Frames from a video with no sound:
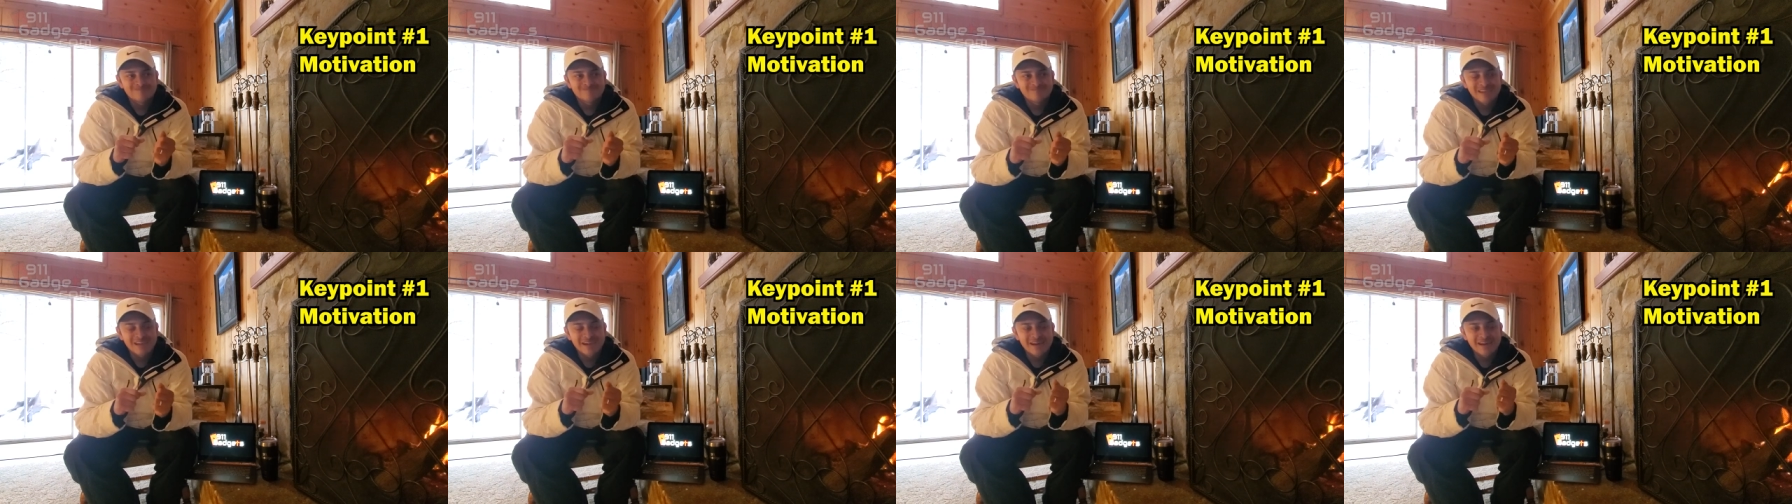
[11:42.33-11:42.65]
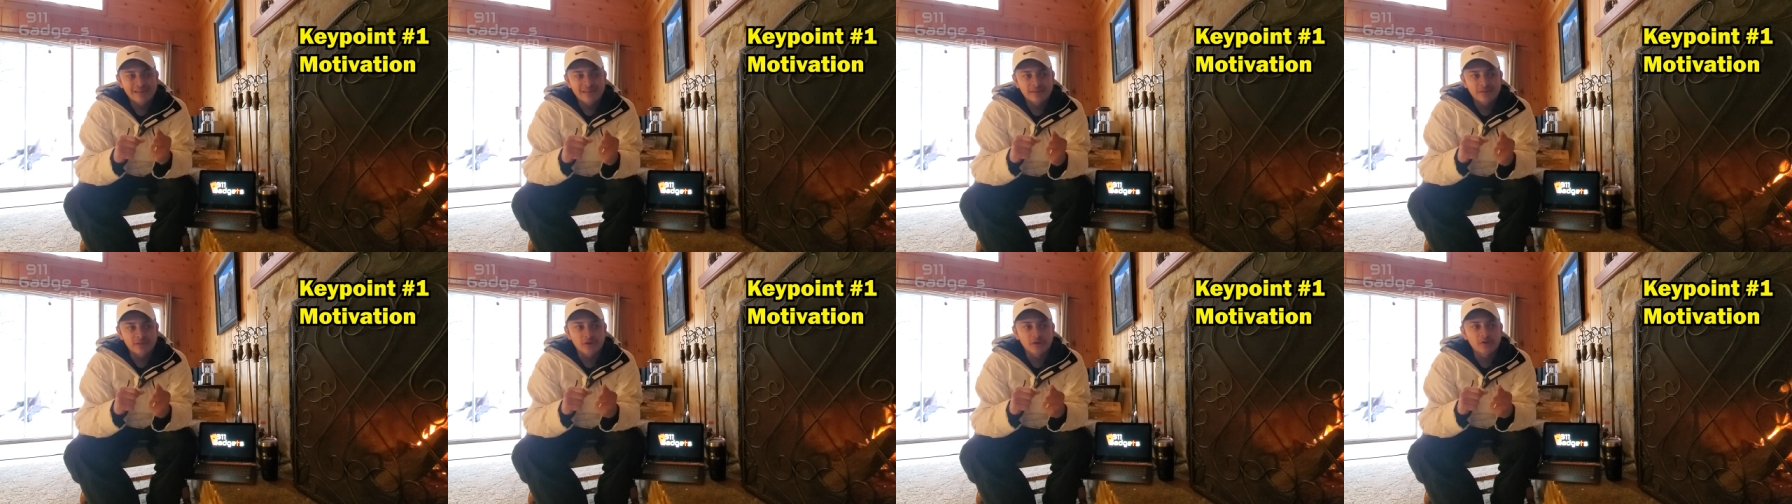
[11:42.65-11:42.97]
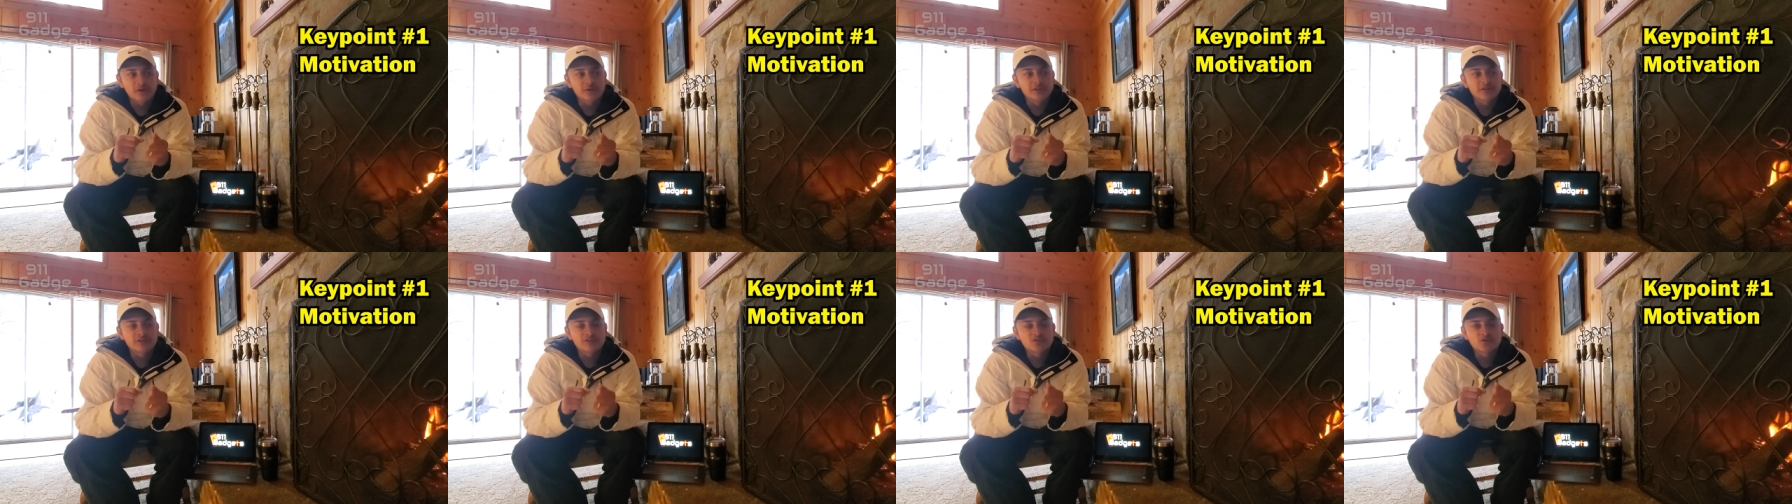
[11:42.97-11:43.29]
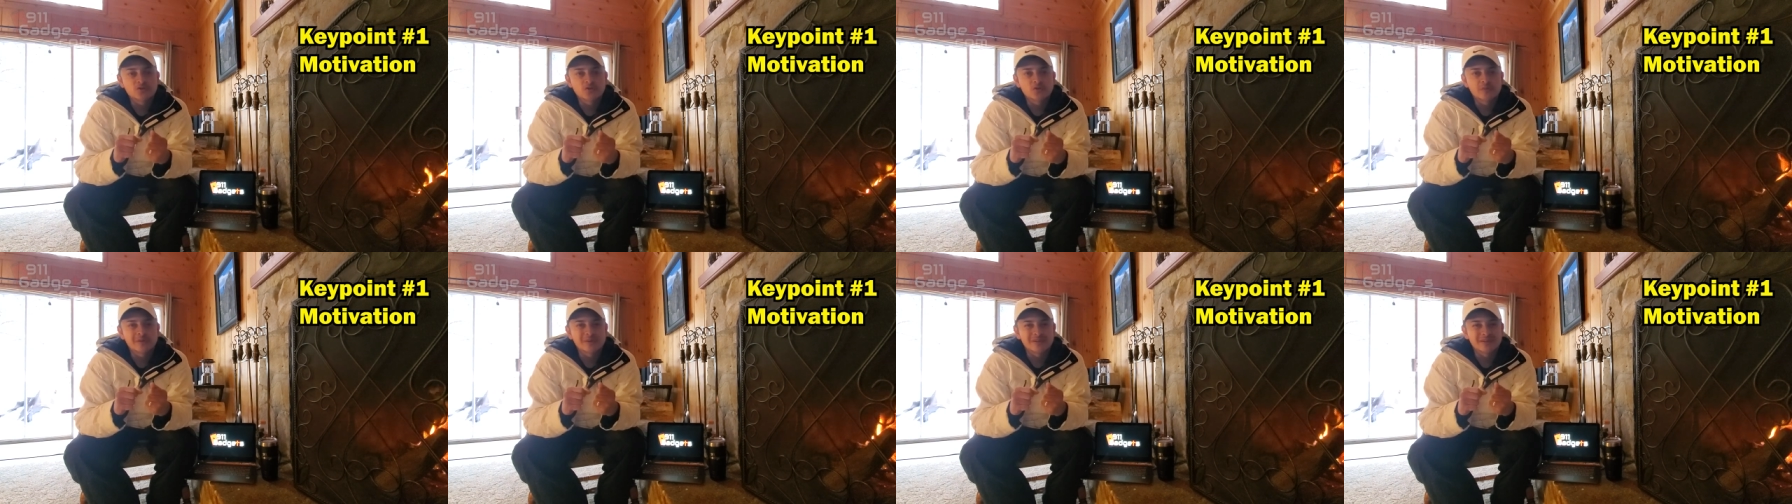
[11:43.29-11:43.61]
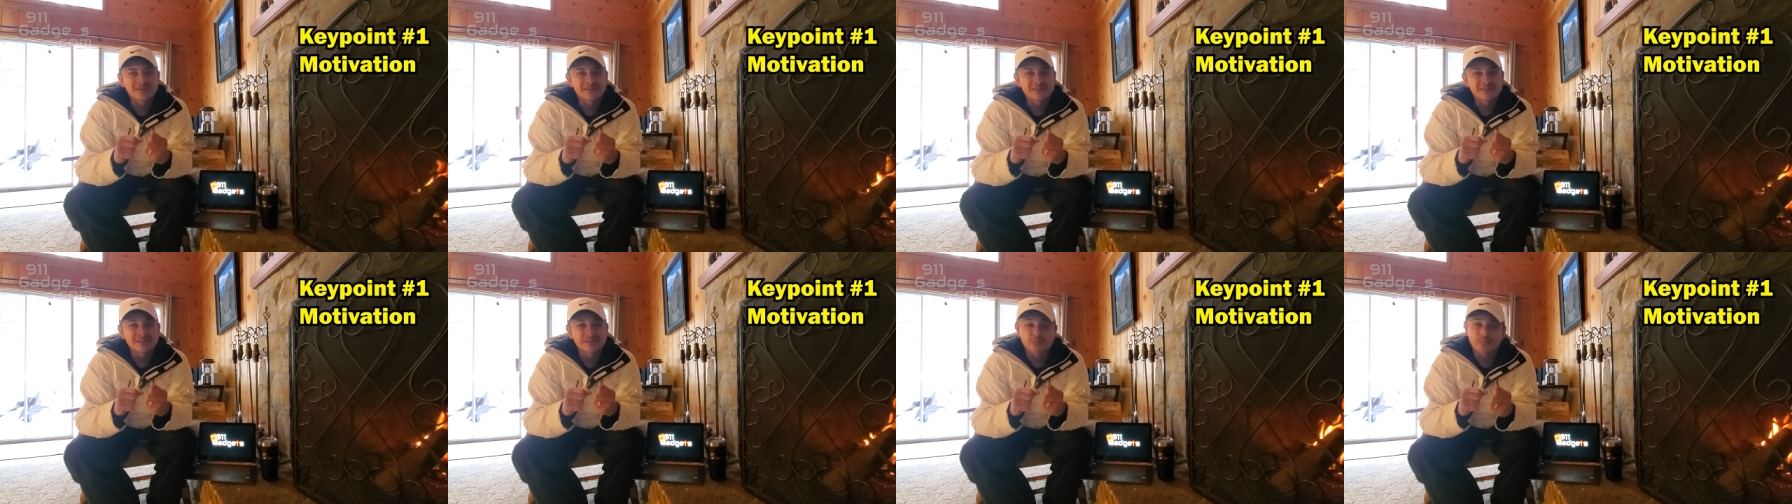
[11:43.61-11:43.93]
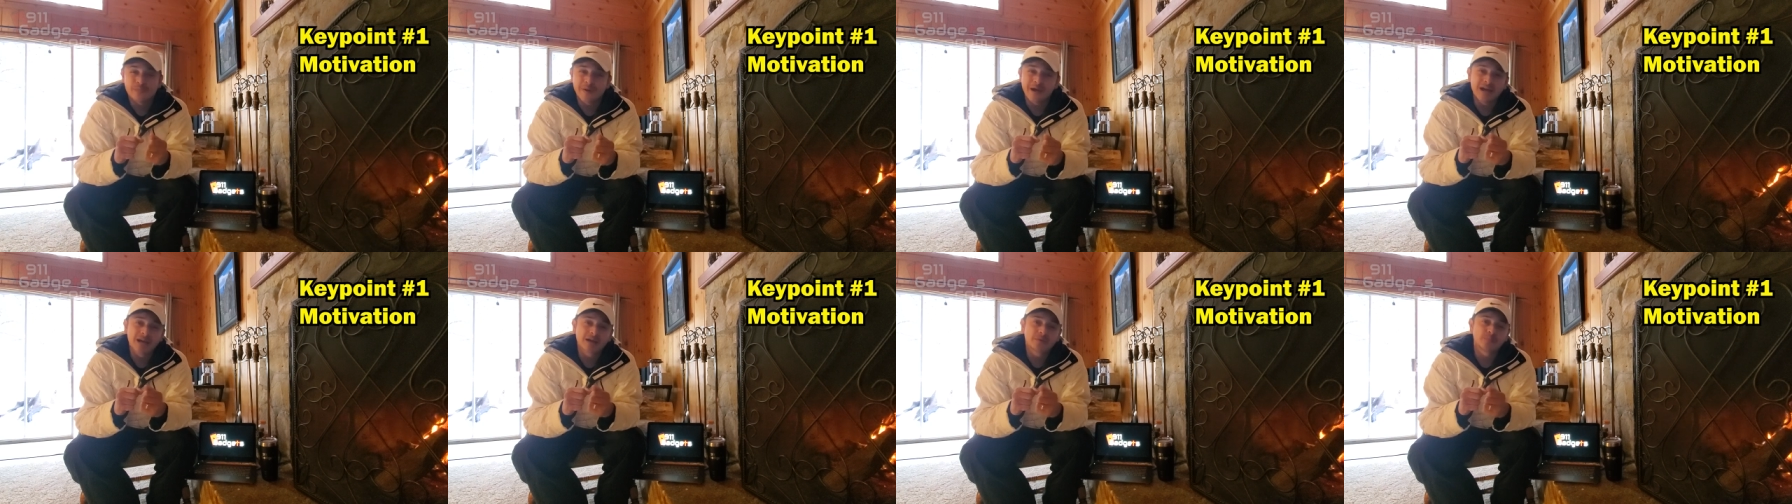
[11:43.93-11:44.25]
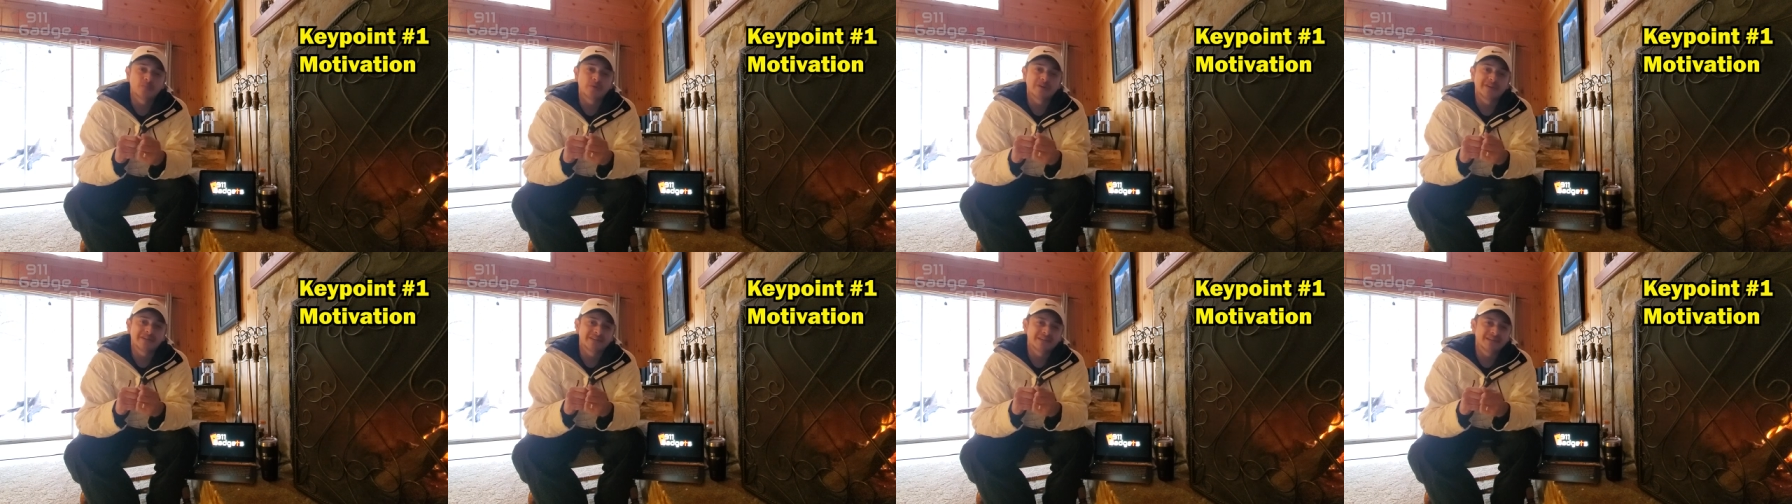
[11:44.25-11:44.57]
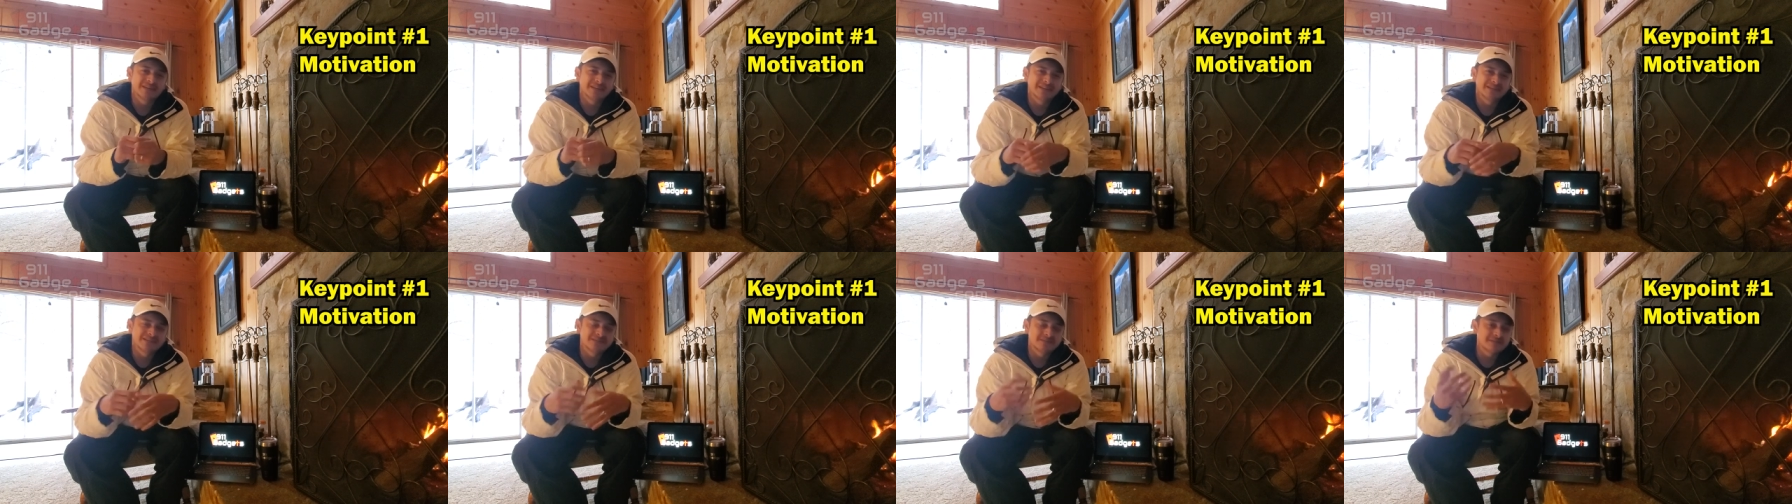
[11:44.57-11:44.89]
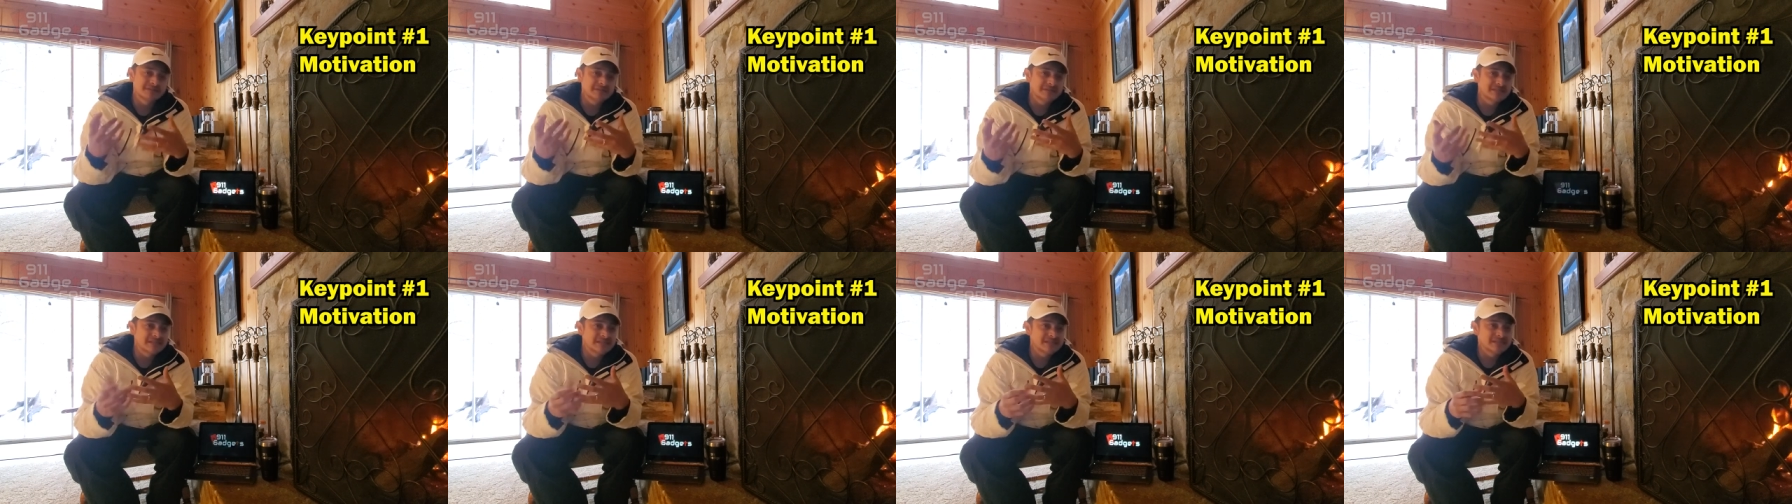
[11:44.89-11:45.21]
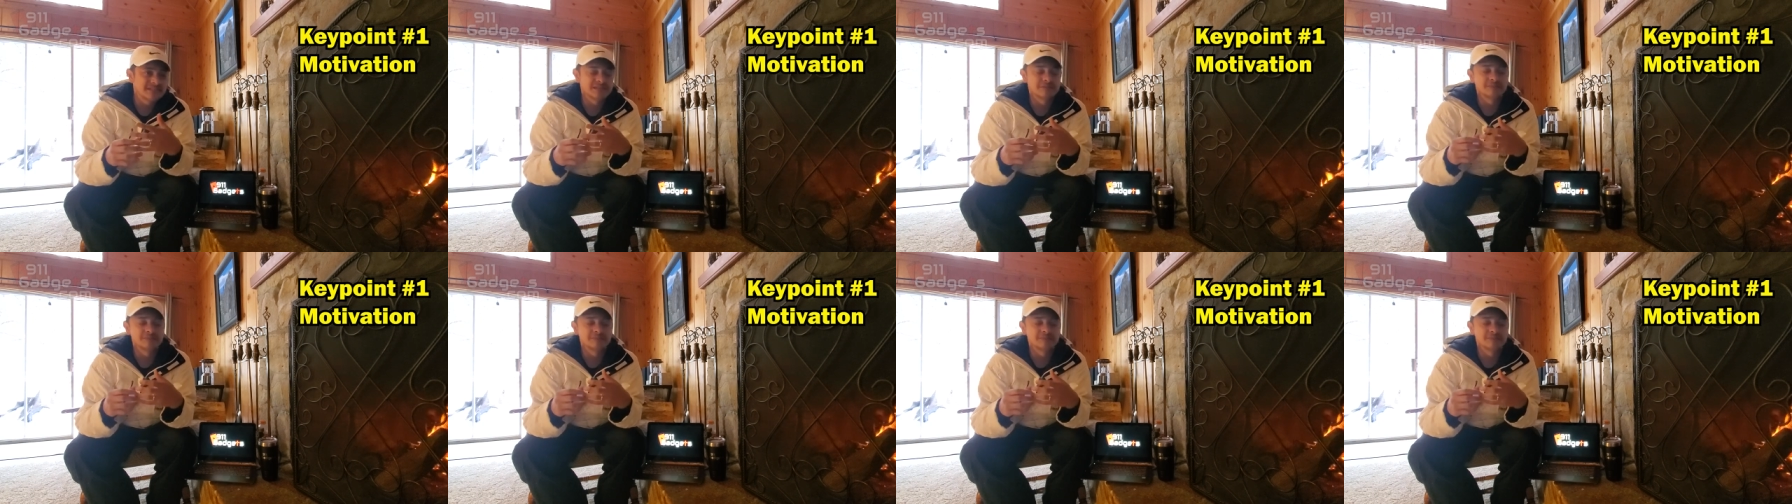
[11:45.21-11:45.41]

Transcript: yeah, the gardening is cool, but it's back-breaking. And sometimes I see